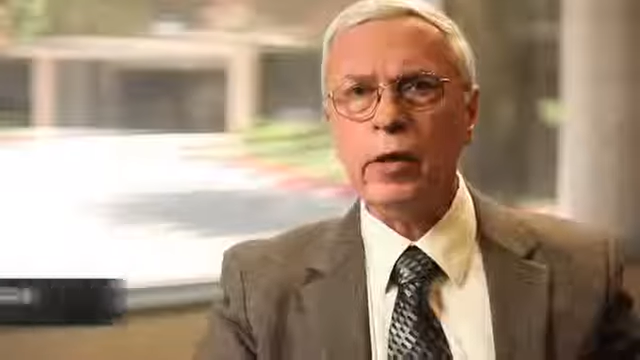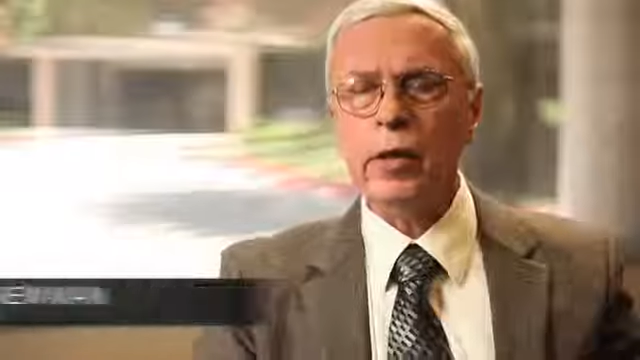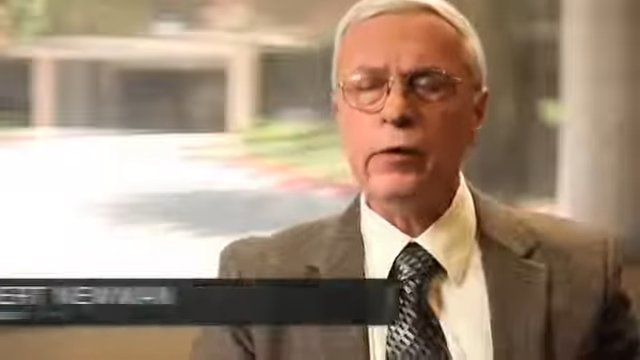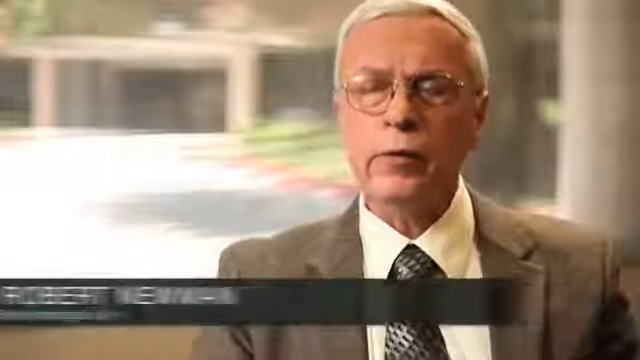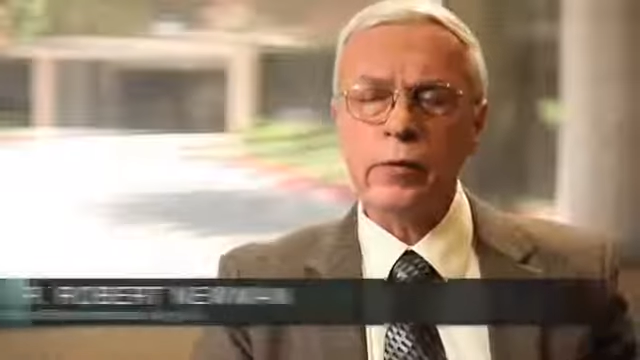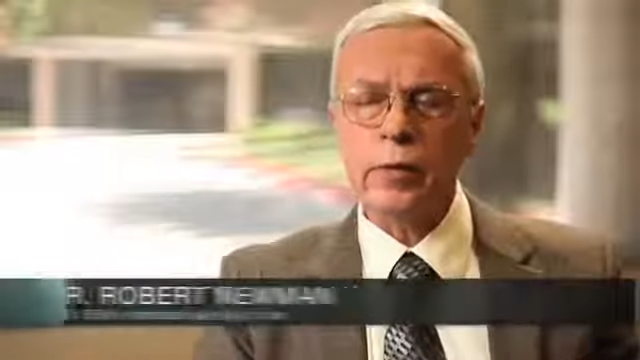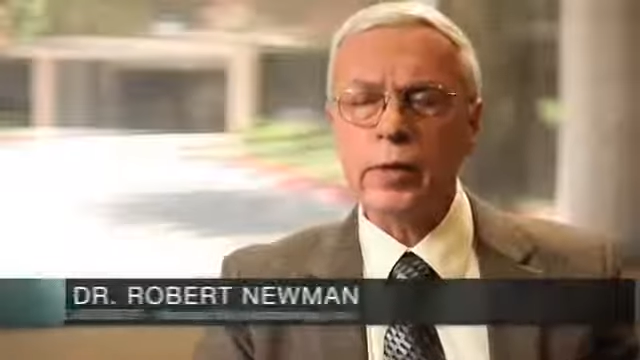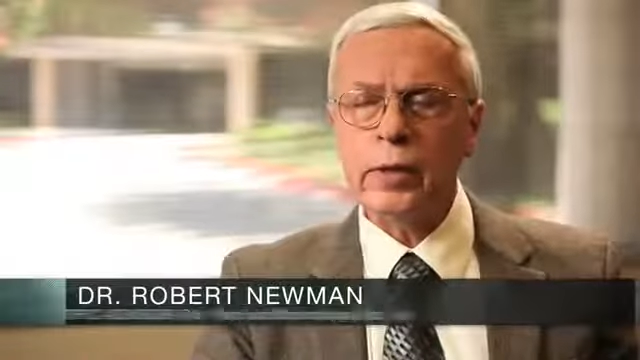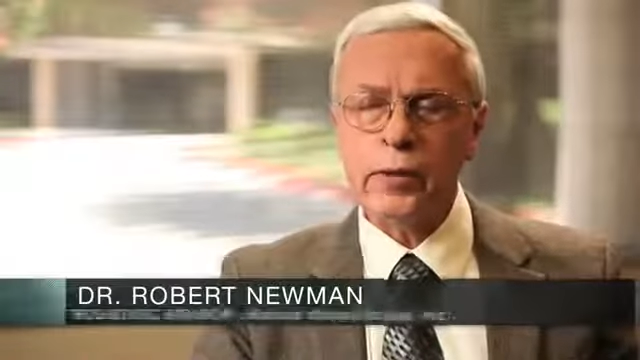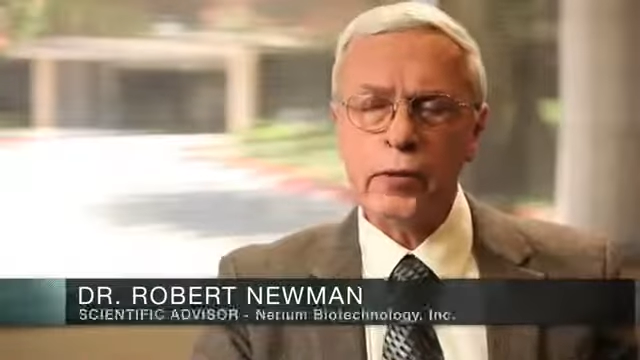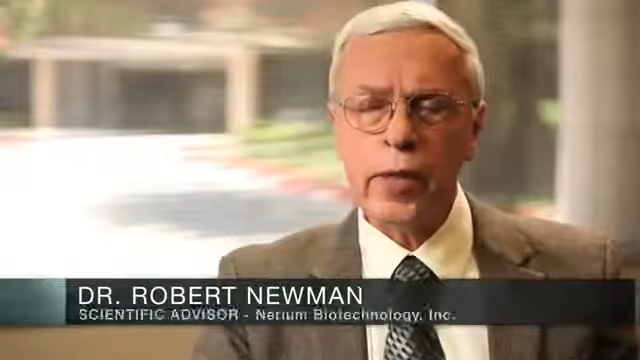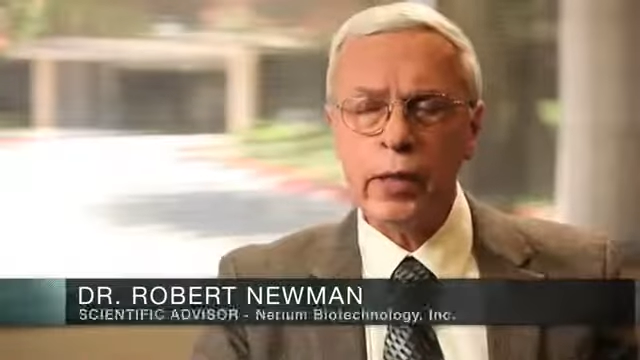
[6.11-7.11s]
I
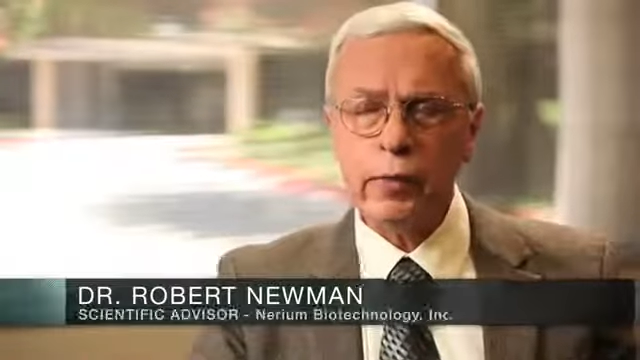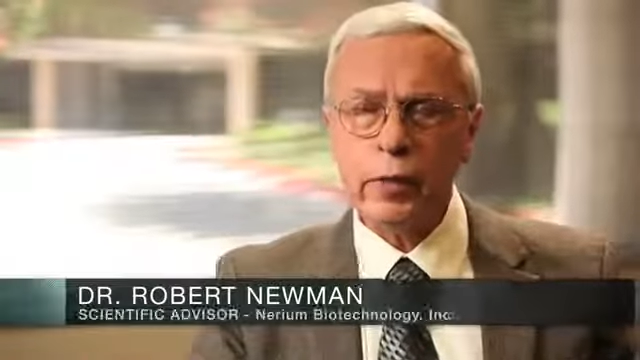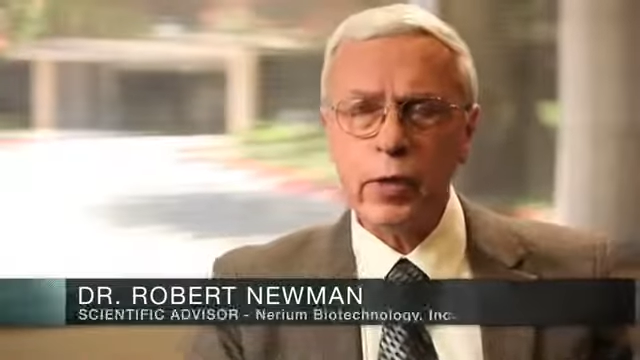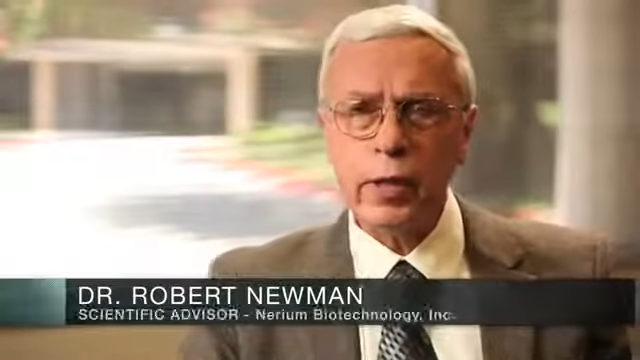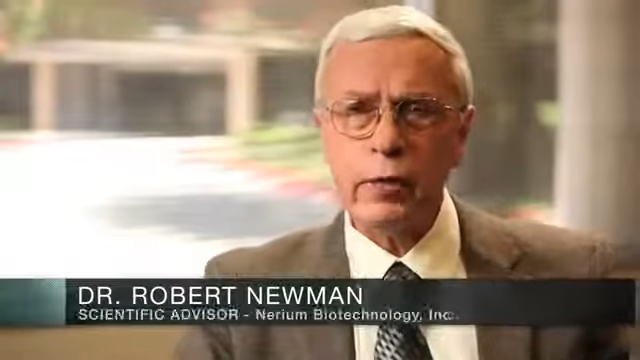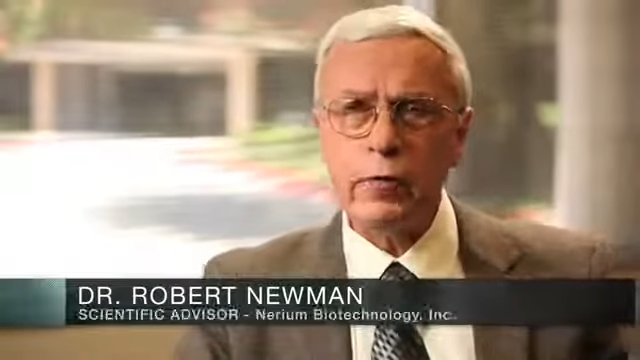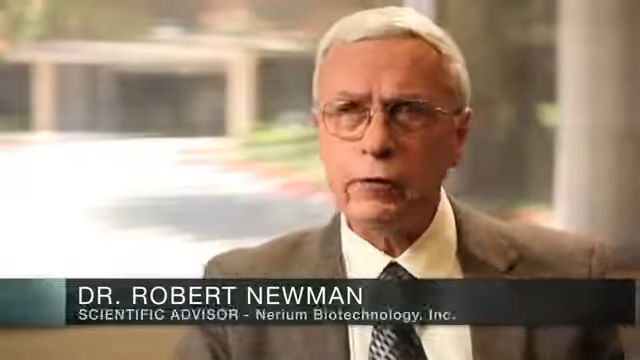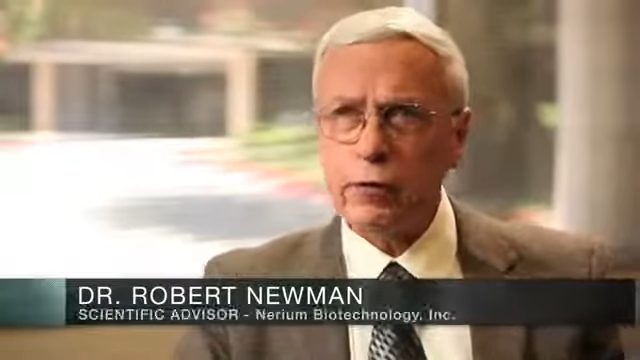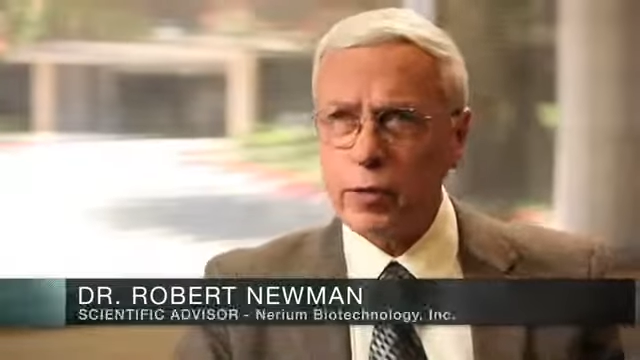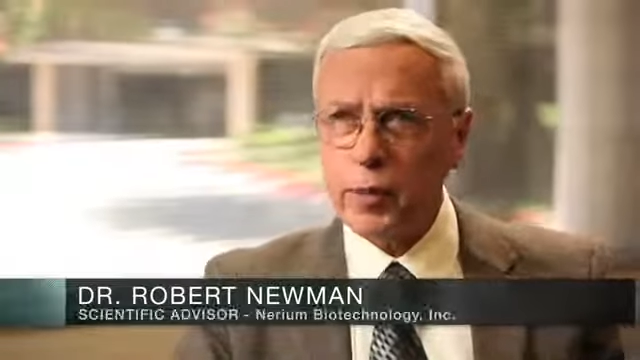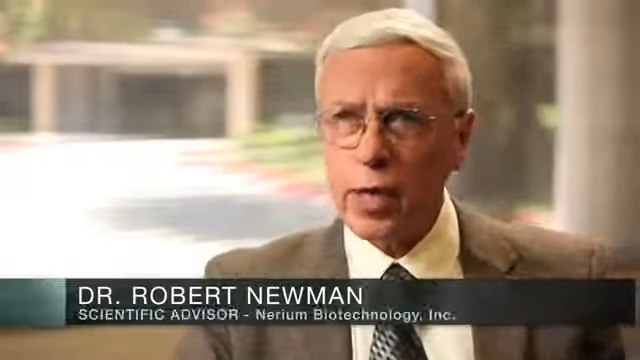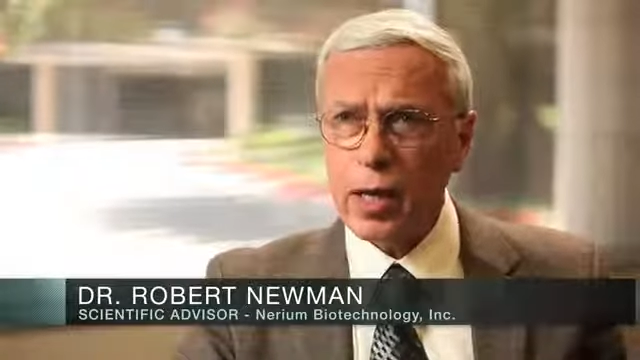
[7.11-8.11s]
trained originally as a
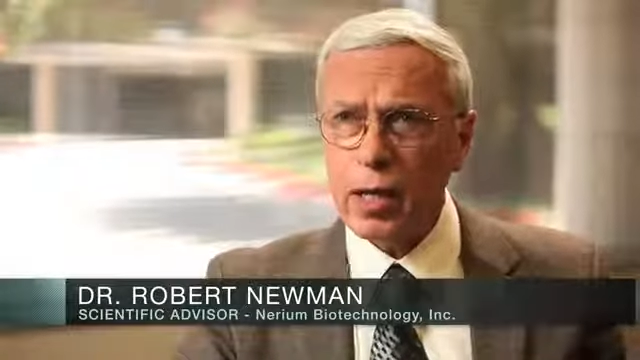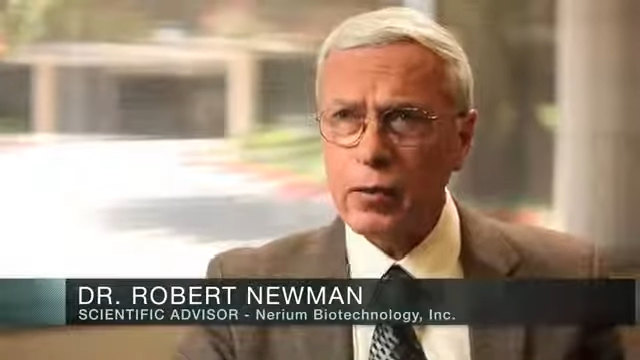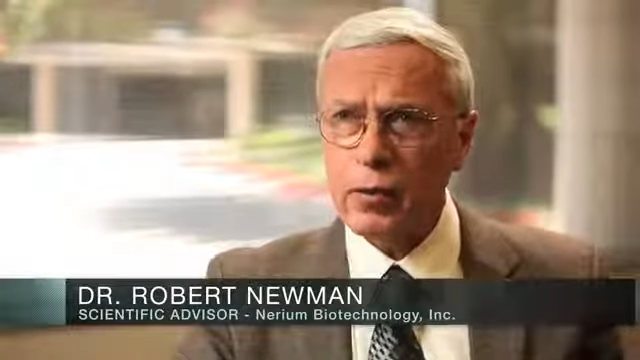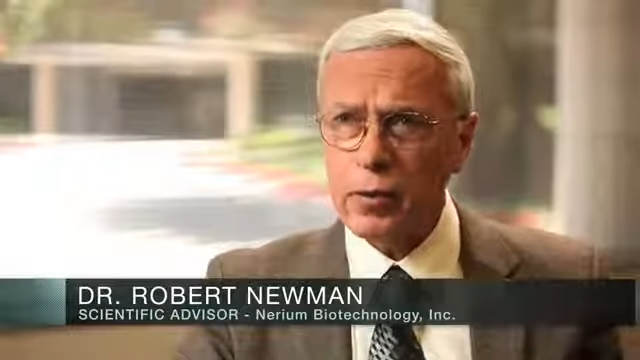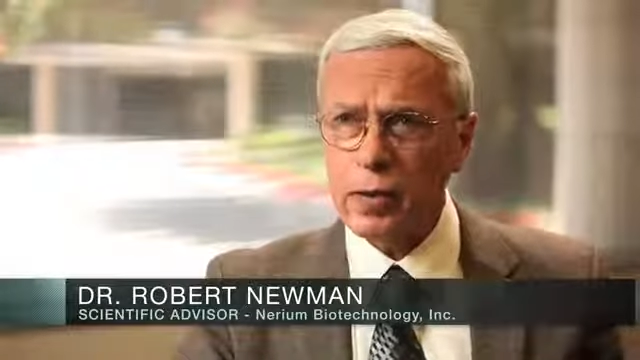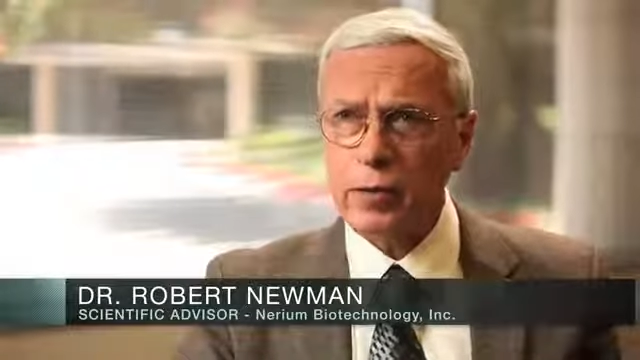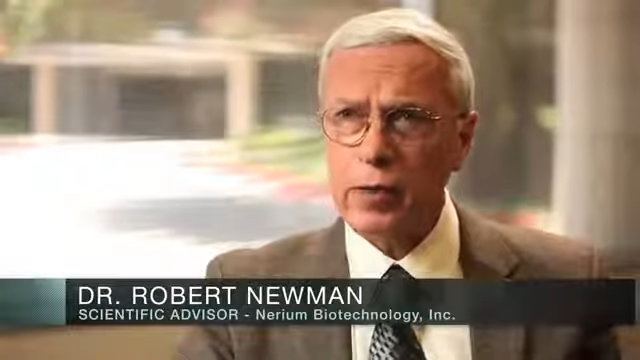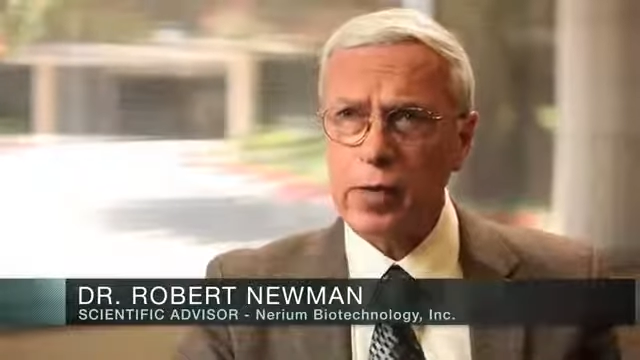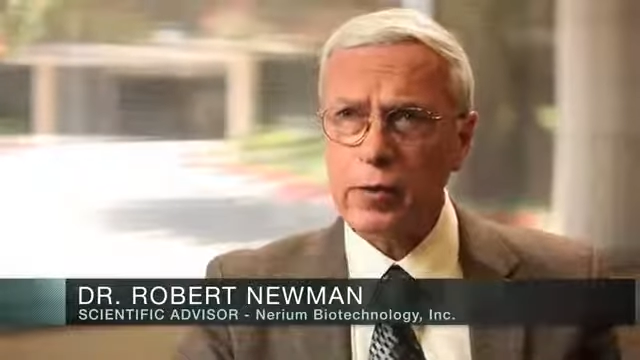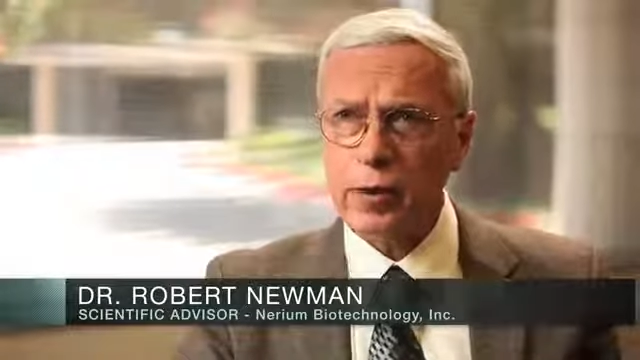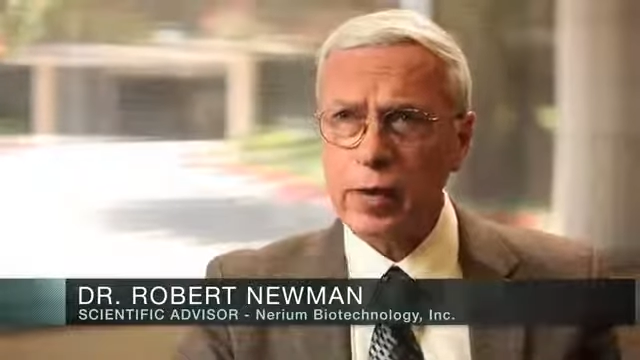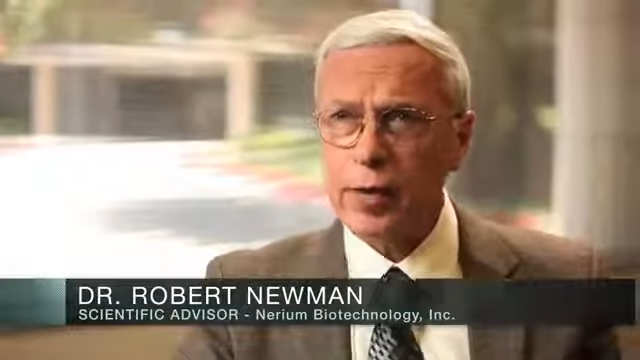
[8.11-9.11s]
pharmacologist and
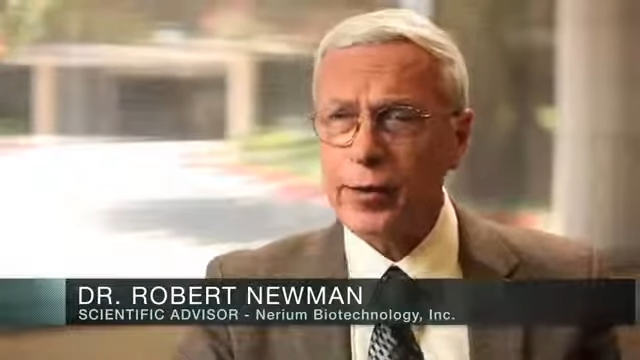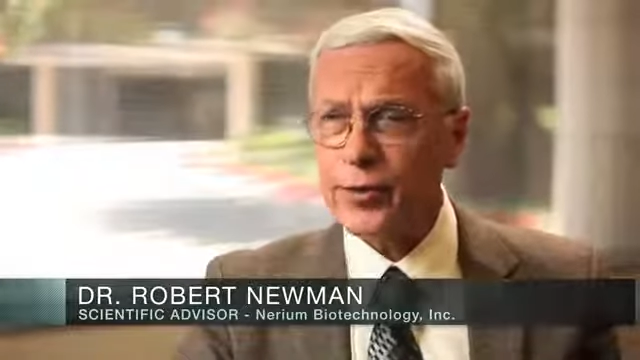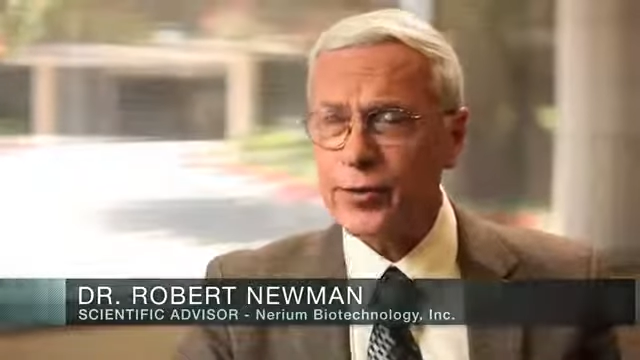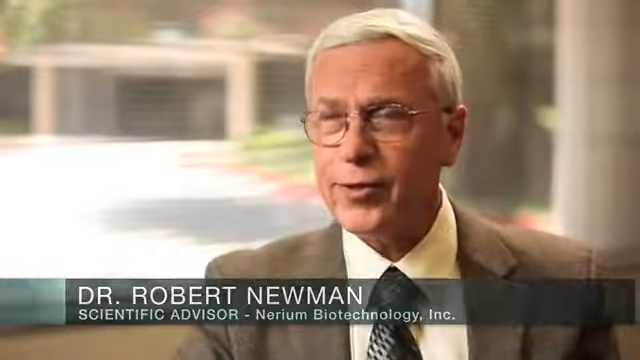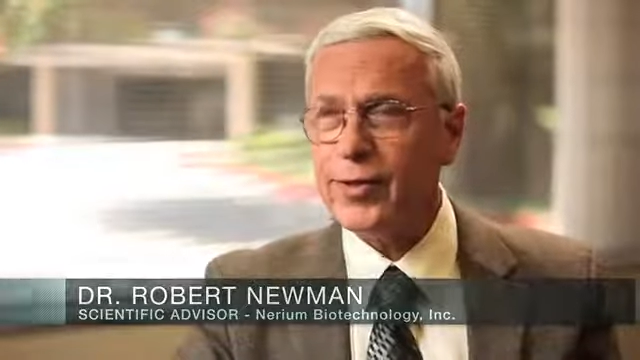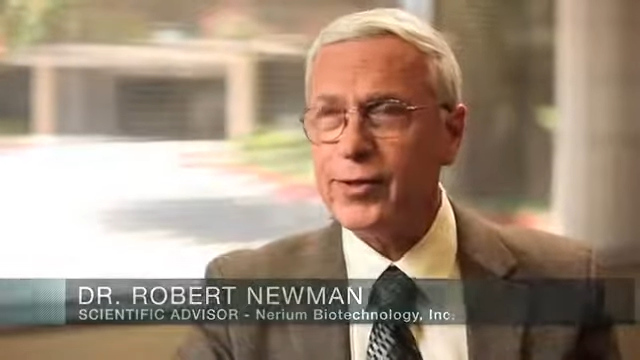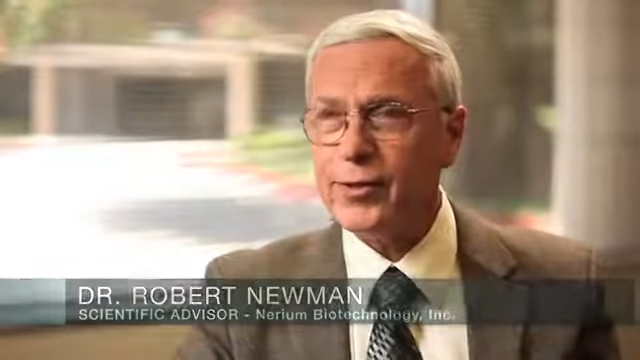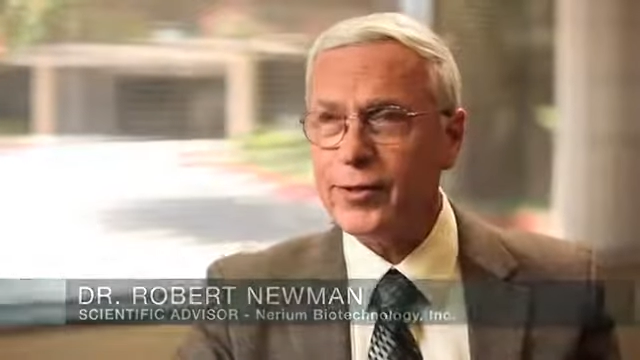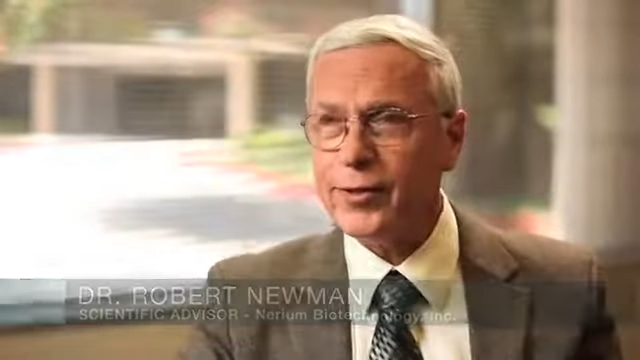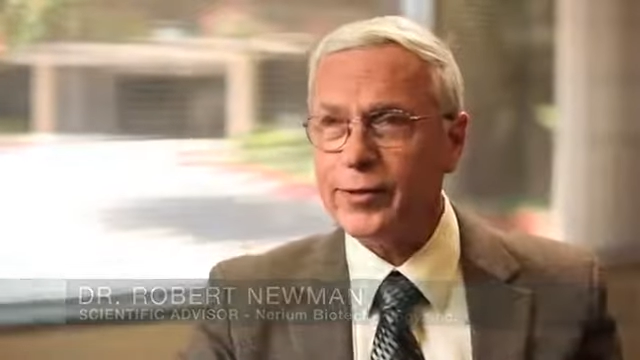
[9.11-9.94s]
toxicologist at